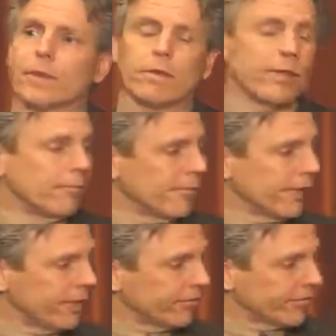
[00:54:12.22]
Some
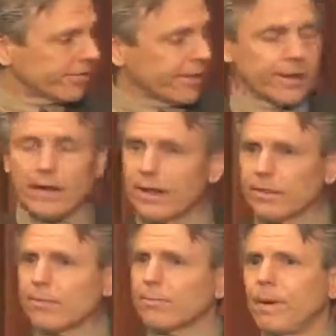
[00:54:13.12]
religions see it
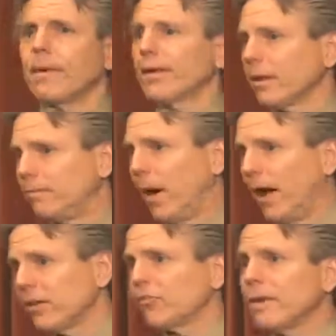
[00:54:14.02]
as primarily
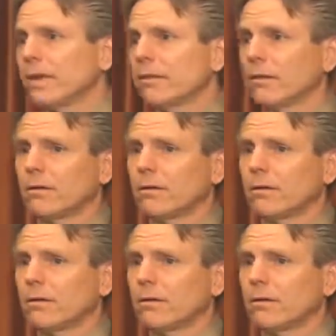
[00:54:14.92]
punishment.